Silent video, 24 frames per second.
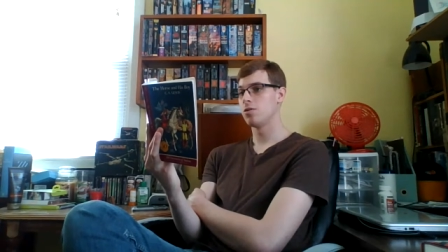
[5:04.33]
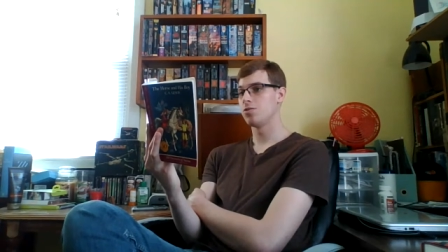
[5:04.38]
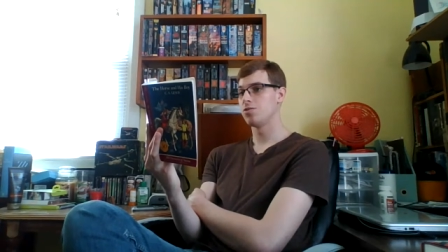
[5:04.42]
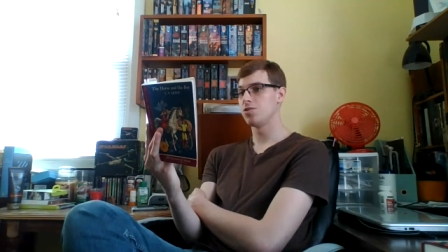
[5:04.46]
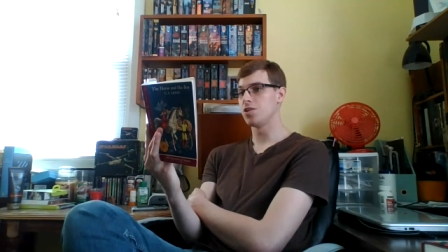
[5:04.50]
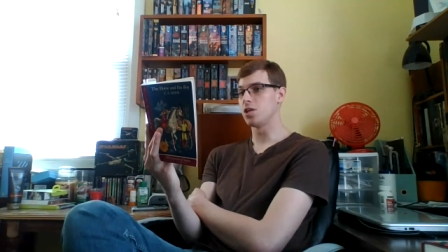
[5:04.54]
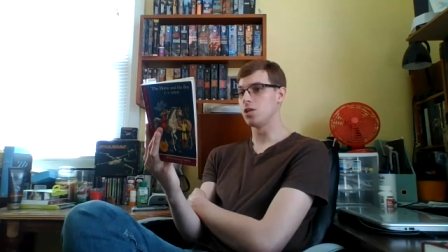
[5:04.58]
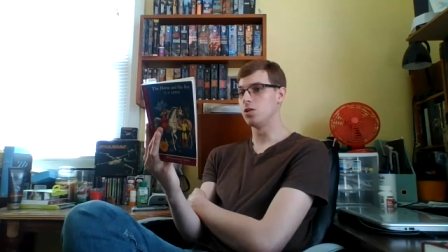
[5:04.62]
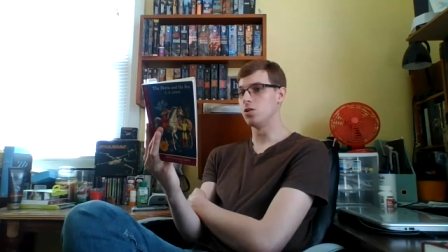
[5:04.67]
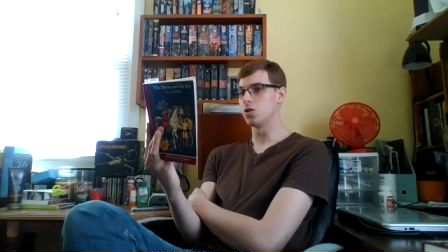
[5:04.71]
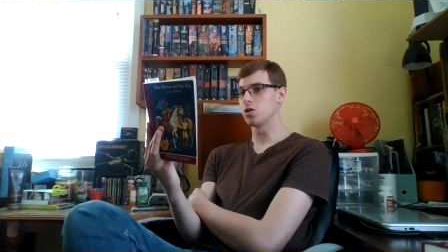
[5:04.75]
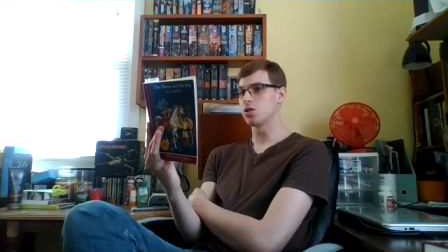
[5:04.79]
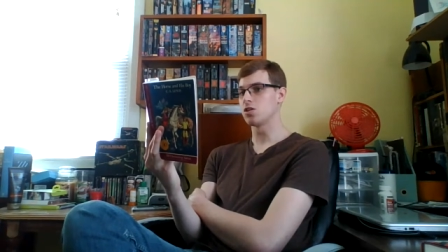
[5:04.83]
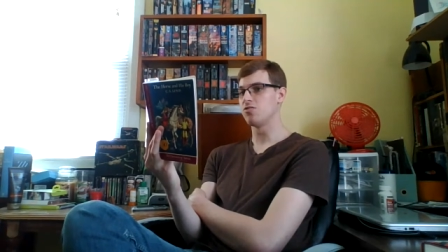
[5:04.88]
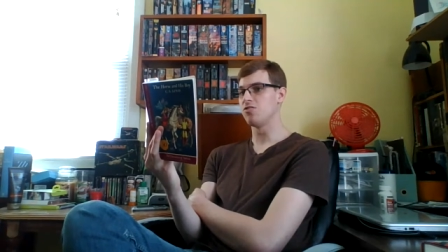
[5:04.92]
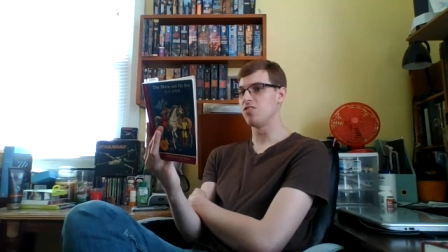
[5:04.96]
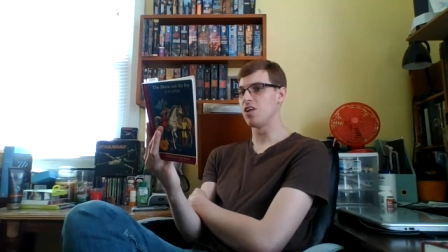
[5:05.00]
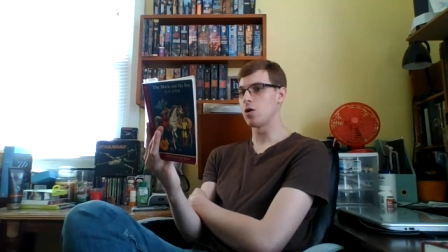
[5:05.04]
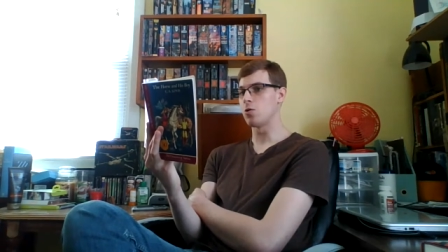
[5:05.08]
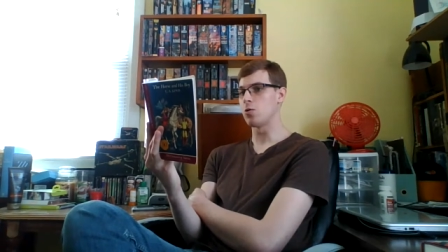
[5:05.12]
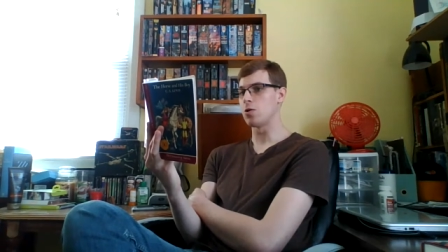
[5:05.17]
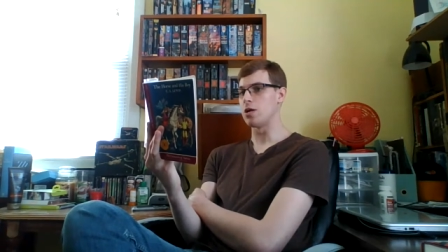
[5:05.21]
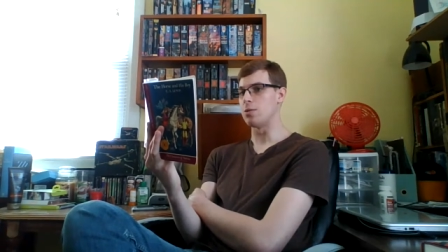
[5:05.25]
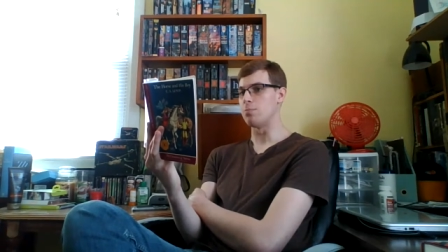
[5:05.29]
They looked
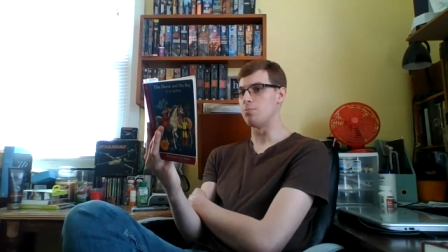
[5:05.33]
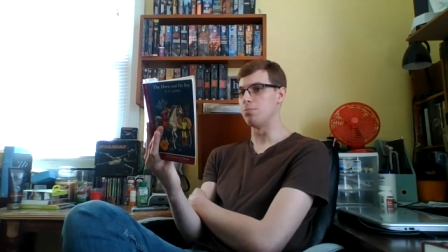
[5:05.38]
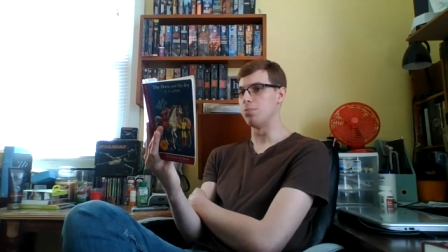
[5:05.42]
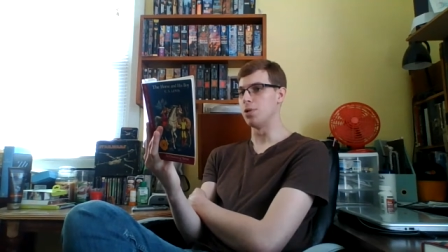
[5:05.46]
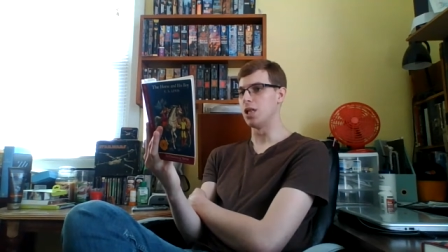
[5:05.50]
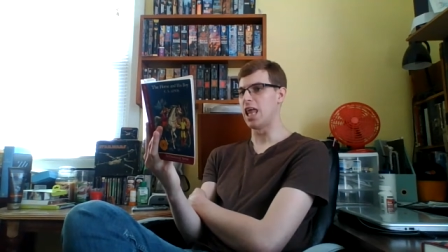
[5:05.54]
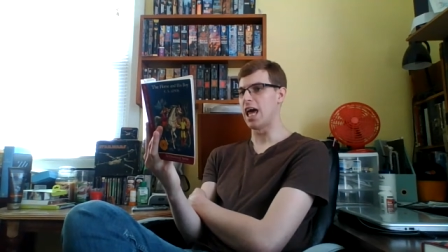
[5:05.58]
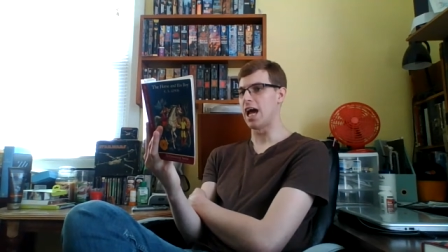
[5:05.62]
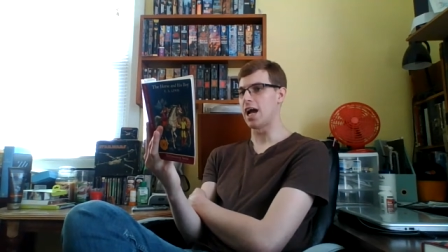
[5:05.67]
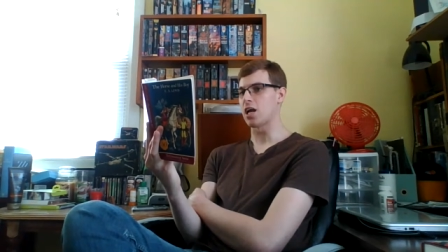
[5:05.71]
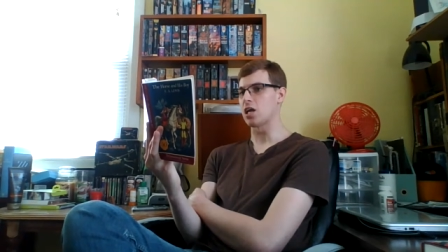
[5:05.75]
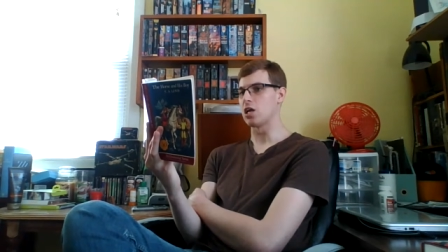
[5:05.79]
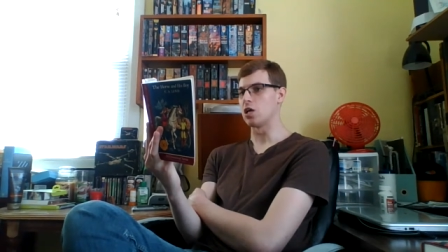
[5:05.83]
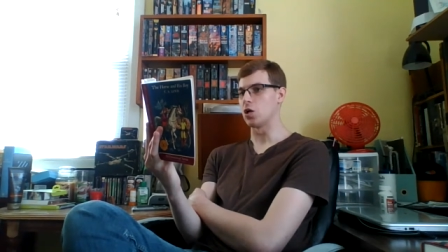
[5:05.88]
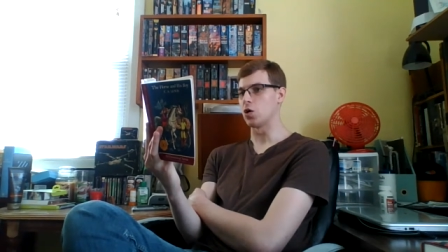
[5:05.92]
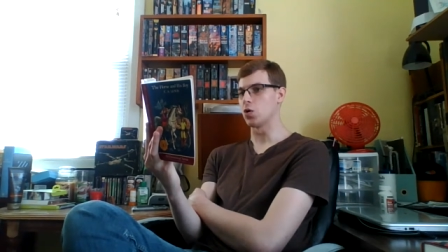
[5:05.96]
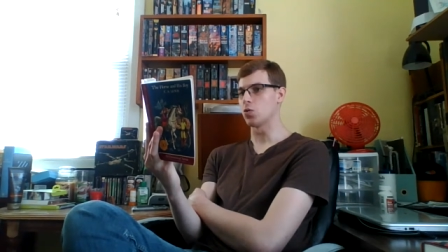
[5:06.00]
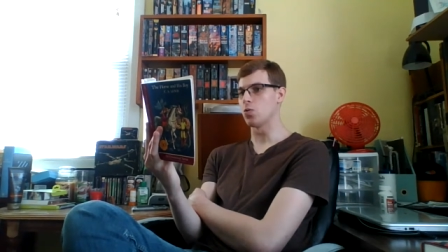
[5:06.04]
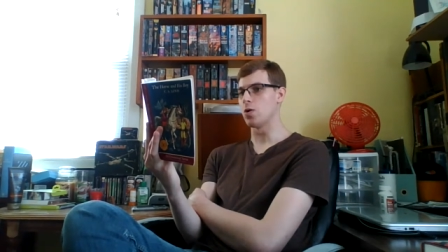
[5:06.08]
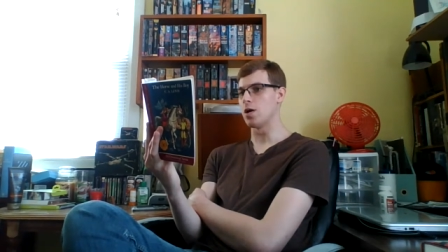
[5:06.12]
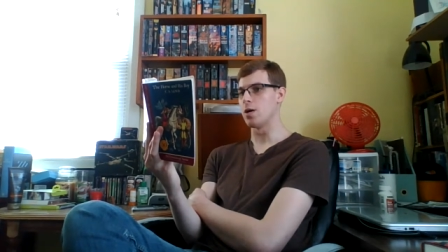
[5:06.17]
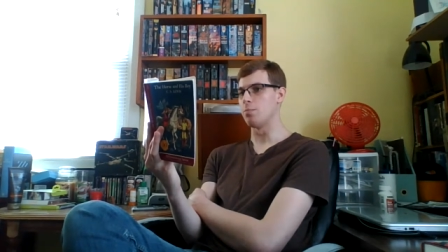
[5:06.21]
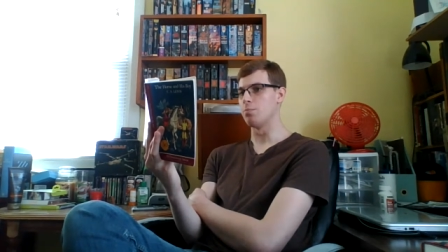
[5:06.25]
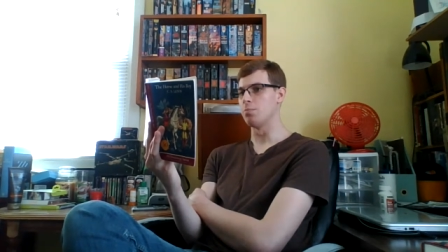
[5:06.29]
very black and
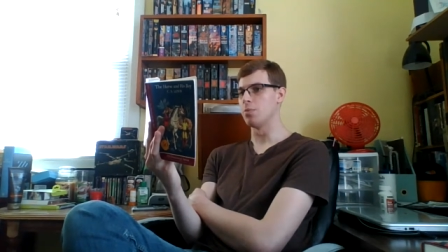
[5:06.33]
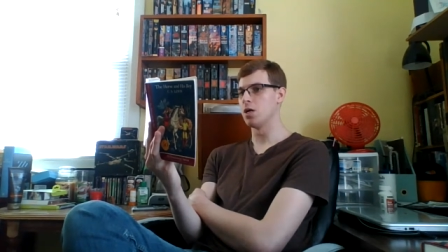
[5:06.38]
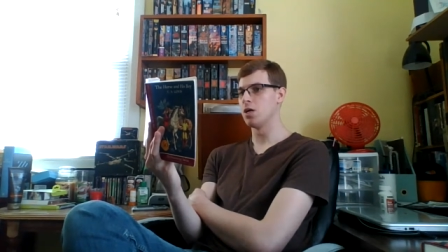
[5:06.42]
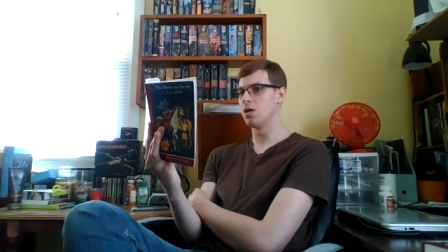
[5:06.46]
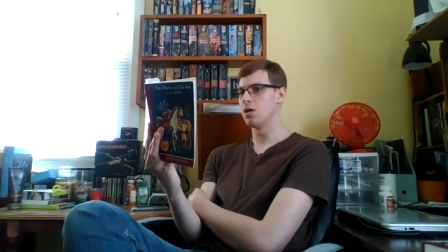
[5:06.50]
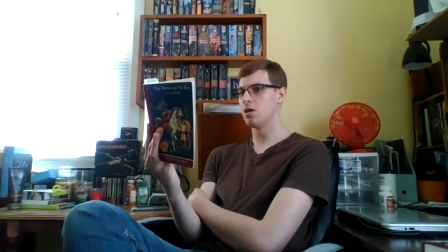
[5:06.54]
grim,